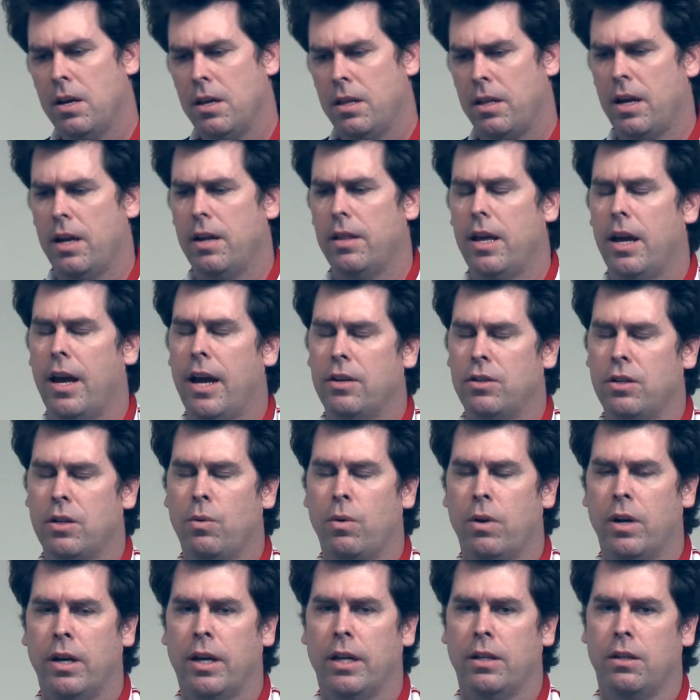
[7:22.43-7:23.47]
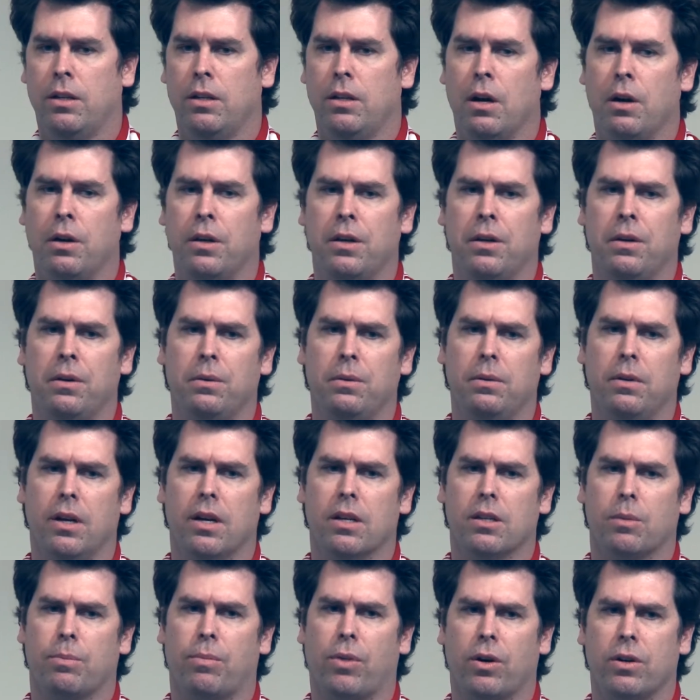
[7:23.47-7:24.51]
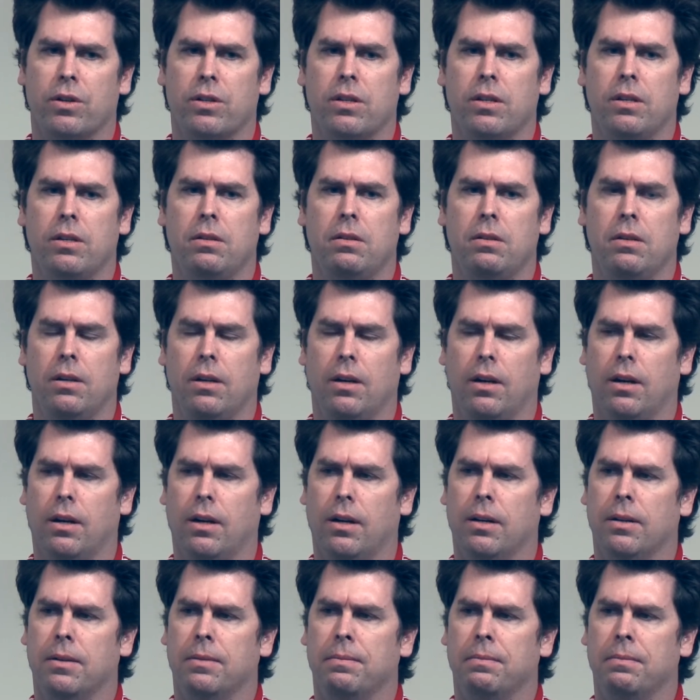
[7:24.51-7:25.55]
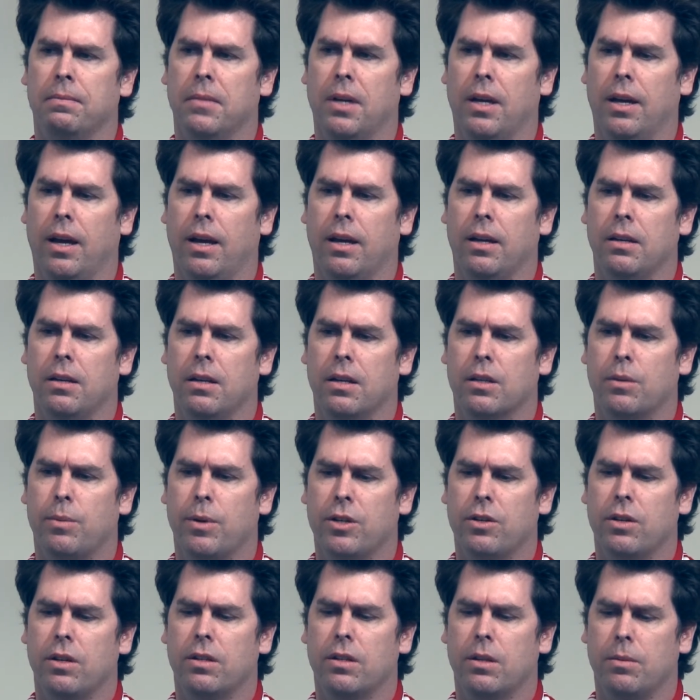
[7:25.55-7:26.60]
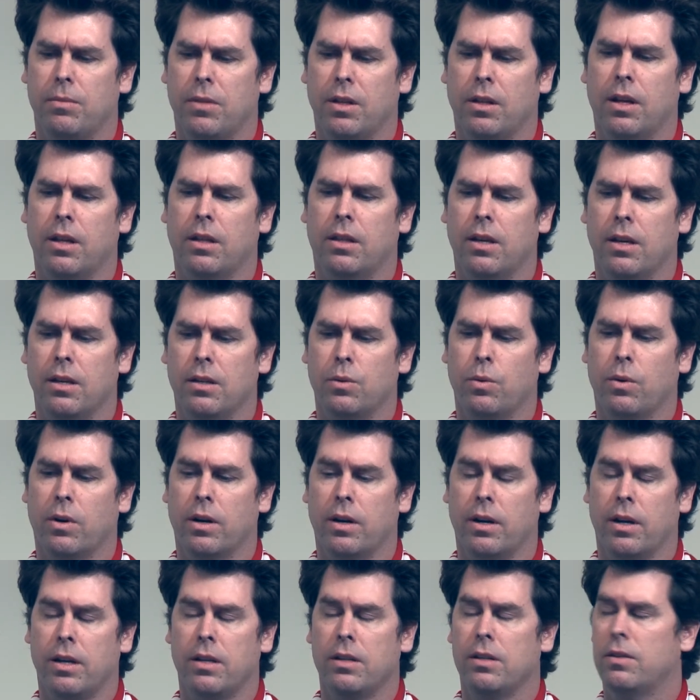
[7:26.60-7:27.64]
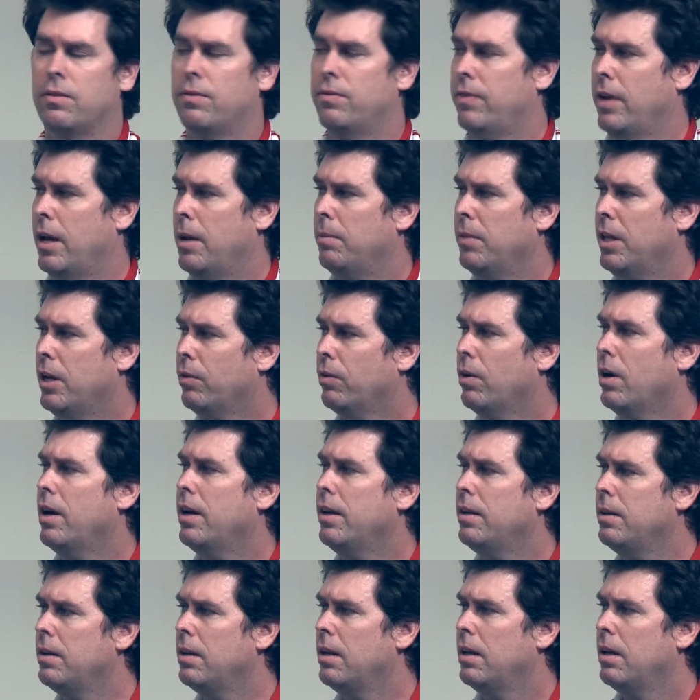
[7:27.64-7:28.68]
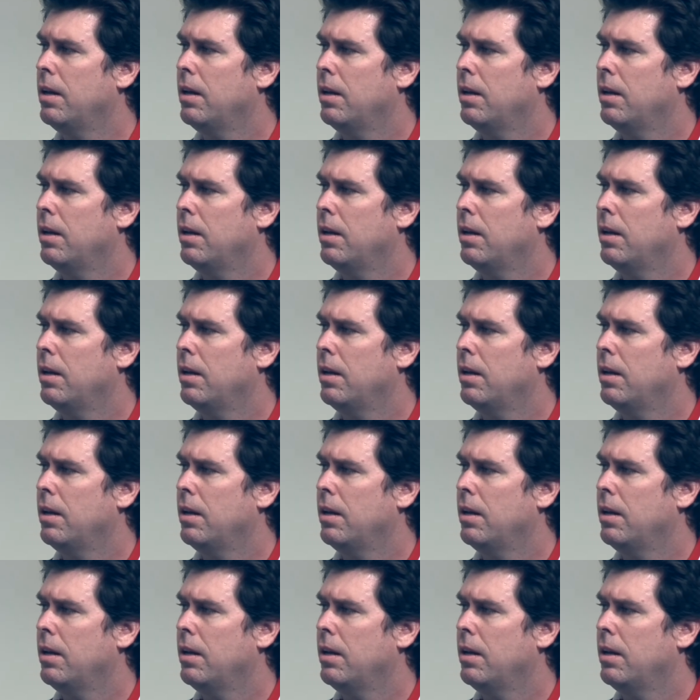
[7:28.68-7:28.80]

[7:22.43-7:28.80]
There, they actually want to get to know you as a person, and especially something like this where it is family run.